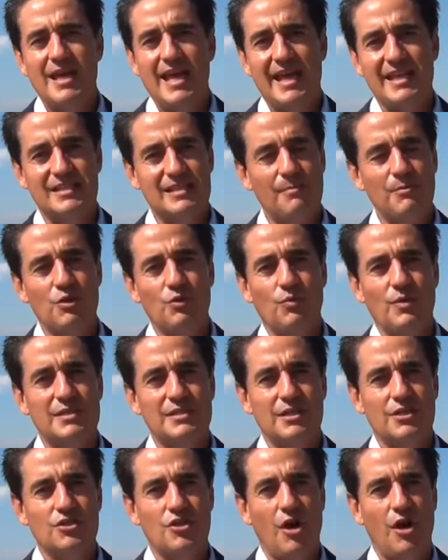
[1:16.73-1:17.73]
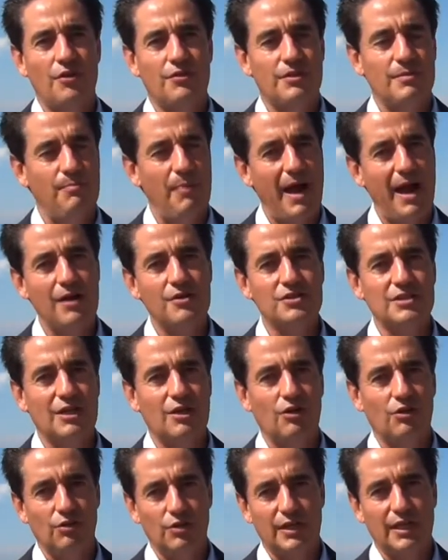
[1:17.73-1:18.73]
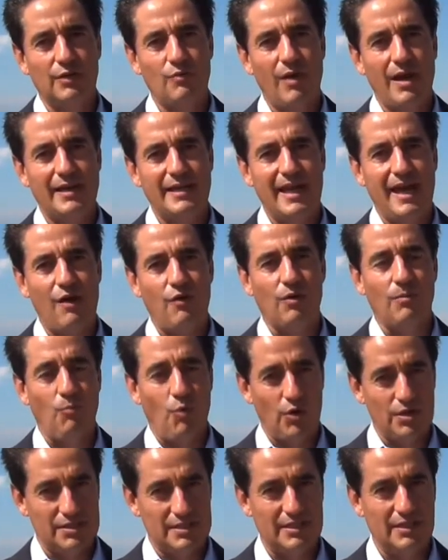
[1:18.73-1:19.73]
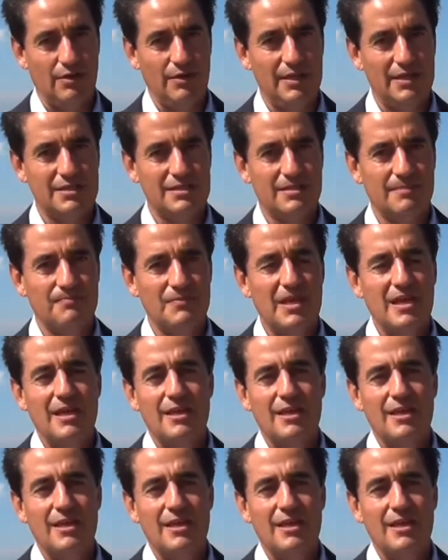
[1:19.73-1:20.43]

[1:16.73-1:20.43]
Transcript: And some of the reasons are the buyers that are looking right now are more serious.